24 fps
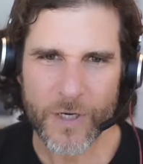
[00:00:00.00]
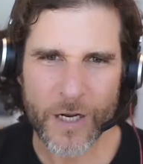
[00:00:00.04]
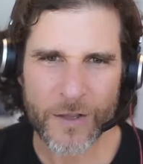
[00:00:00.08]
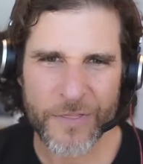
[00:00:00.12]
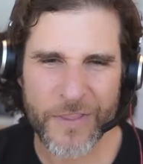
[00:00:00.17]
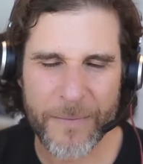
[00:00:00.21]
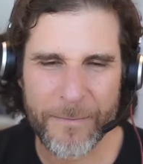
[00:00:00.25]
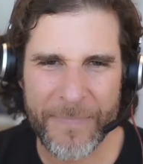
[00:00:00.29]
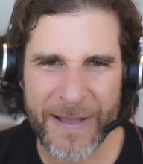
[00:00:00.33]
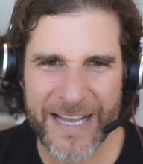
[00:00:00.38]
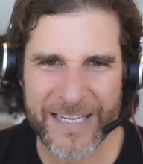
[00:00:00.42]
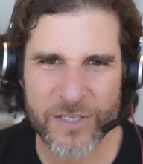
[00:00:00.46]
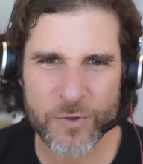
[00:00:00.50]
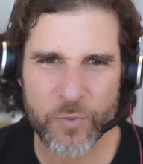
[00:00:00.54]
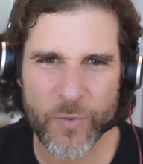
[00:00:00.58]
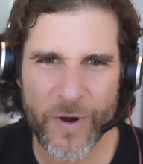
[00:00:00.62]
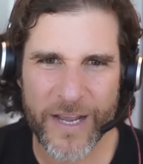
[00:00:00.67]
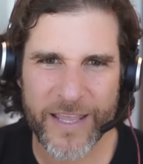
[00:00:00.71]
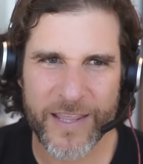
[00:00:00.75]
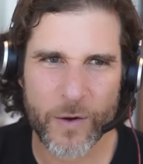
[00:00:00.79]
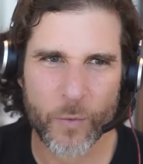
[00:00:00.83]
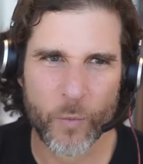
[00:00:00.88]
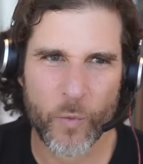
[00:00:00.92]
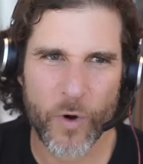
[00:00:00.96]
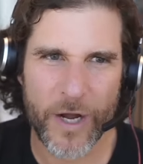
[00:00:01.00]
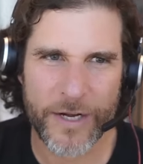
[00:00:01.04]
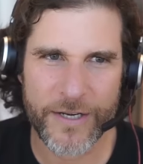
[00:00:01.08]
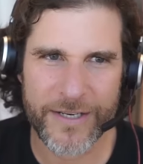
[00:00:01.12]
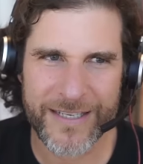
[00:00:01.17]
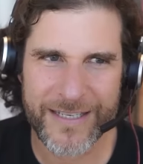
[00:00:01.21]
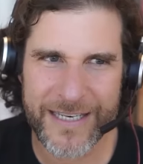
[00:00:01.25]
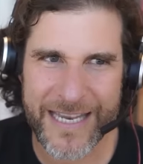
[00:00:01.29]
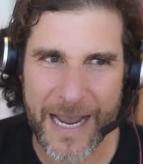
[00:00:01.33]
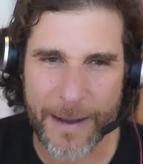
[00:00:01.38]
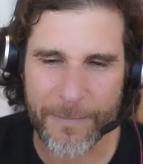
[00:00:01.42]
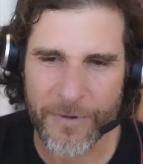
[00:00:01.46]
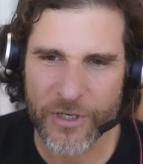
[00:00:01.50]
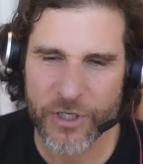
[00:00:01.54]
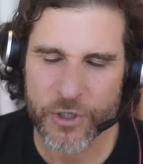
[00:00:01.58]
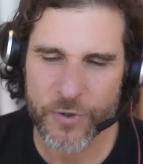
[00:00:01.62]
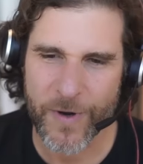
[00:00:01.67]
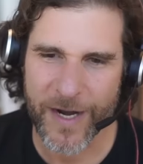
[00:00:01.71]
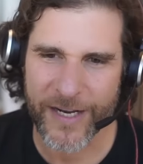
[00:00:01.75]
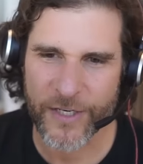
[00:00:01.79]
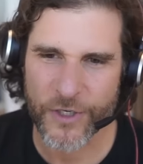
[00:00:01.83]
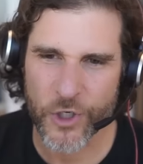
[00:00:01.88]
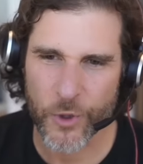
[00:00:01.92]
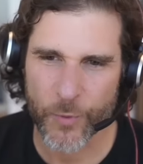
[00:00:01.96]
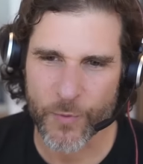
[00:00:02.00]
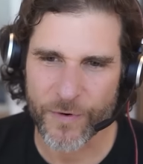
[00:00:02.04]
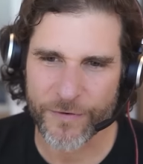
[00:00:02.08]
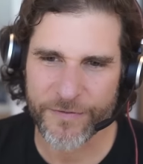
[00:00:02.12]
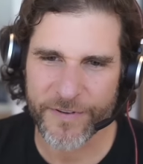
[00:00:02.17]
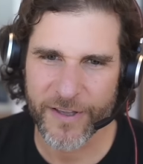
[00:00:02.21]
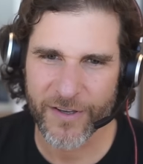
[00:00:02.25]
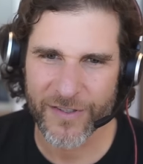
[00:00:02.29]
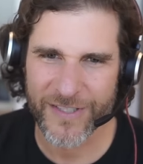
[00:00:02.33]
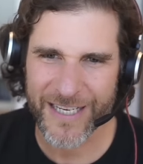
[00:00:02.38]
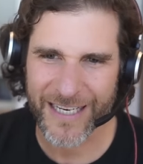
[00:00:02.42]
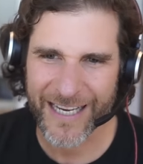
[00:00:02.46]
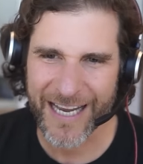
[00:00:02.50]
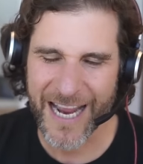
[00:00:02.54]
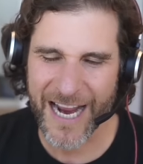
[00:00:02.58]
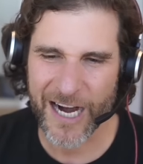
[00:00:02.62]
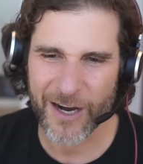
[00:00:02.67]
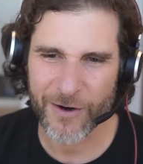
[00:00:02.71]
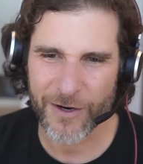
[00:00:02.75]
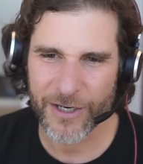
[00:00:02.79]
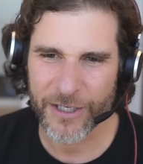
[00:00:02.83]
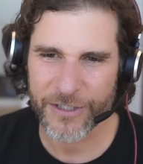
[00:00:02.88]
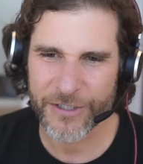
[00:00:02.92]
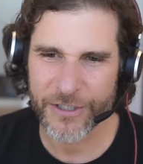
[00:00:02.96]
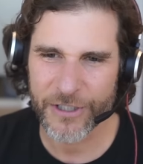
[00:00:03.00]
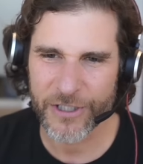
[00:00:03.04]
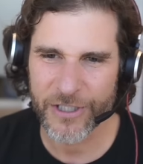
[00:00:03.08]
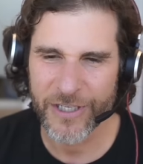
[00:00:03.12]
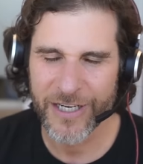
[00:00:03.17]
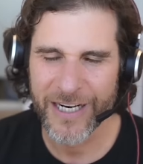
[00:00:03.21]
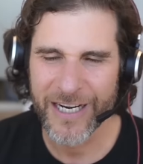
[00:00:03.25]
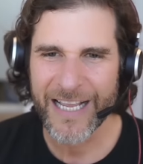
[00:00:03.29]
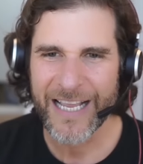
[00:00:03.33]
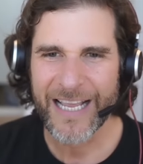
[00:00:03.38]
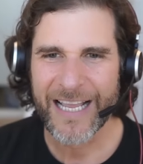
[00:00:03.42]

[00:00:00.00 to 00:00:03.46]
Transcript: the best way that one demonstrates or reveals a character